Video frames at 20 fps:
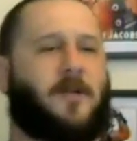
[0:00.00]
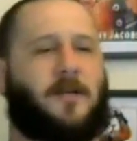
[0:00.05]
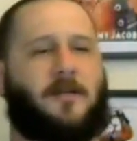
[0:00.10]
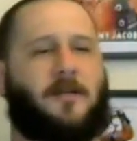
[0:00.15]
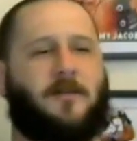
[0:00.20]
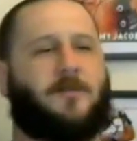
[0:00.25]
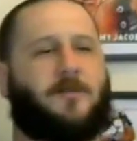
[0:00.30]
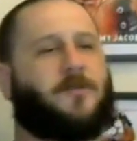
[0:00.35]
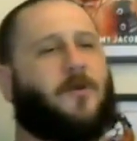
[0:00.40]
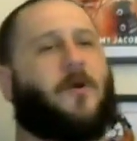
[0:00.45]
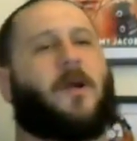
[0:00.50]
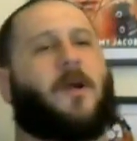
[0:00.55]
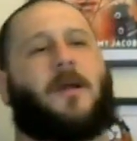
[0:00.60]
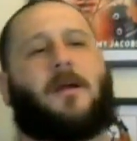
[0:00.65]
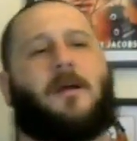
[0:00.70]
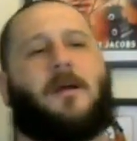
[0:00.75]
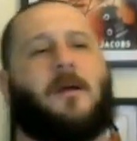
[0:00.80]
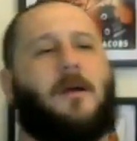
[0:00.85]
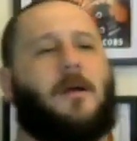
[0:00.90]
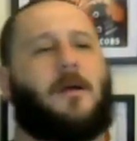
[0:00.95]
in Detroit
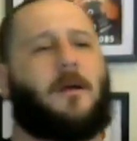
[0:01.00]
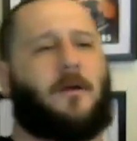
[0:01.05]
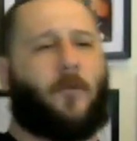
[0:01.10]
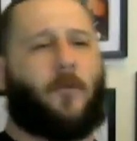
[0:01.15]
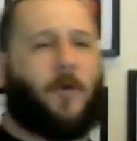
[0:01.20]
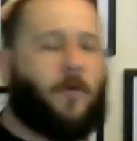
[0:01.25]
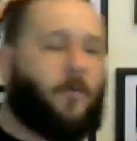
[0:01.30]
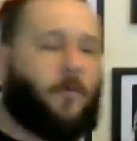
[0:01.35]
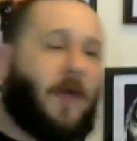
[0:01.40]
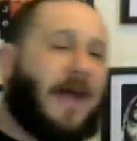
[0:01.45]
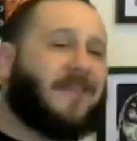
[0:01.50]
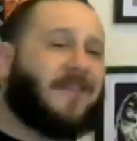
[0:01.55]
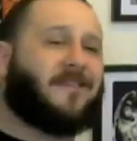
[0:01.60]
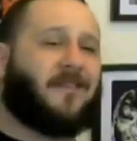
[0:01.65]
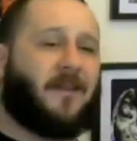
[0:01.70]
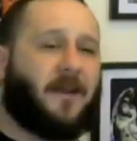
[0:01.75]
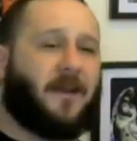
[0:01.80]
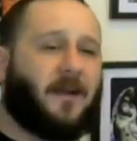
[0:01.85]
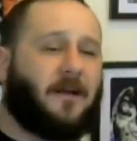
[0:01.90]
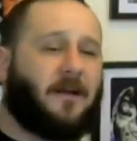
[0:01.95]
with
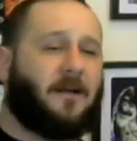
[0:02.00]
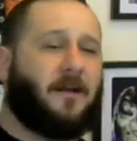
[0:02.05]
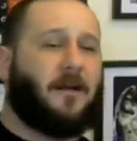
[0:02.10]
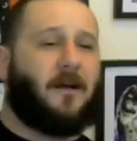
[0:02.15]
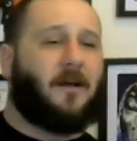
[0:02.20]
wrestling,